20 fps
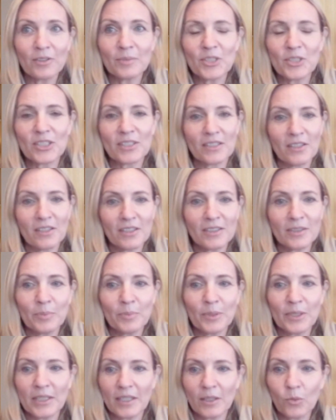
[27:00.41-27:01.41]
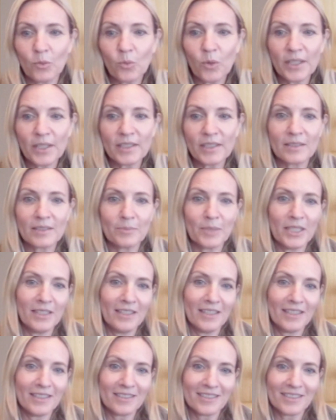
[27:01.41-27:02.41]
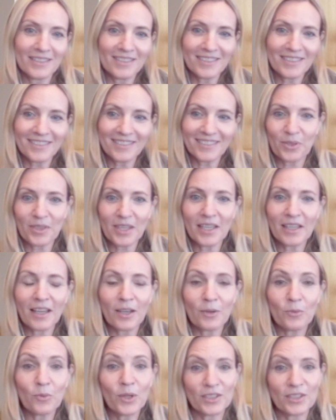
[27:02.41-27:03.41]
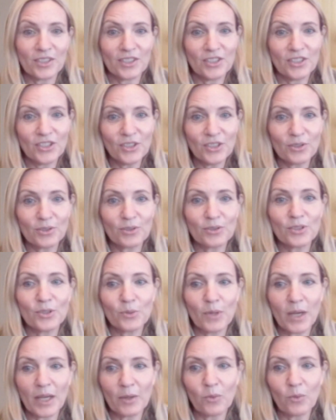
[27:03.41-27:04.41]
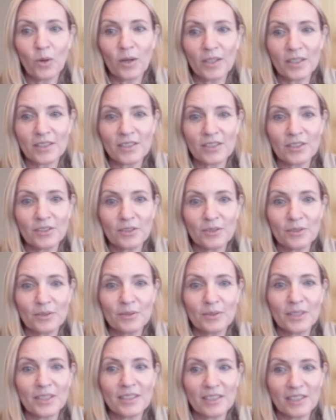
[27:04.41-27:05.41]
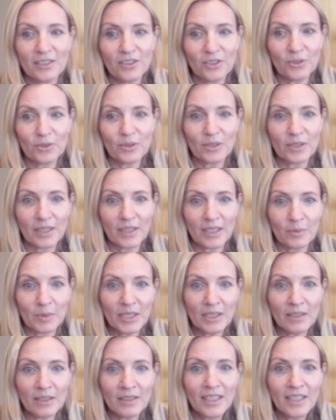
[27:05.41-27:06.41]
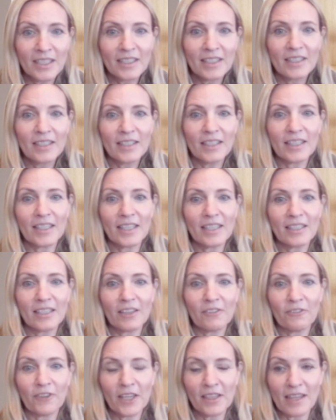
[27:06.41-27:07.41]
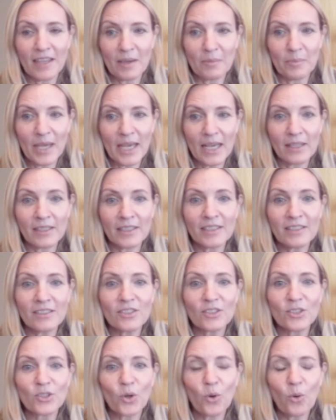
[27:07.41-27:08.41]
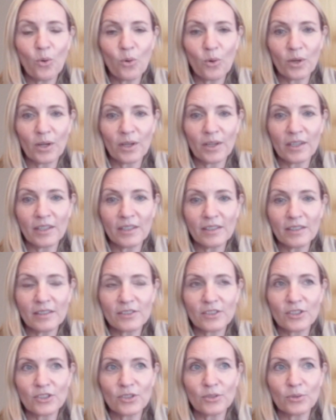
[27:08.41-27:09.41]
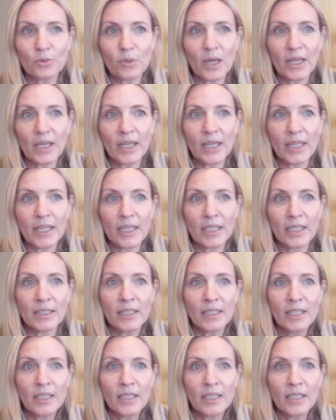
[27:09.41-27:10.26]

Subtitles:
just contemplating, what is my next thing I want to do? Do I want to continue climbing? And can I find that balance? Or do I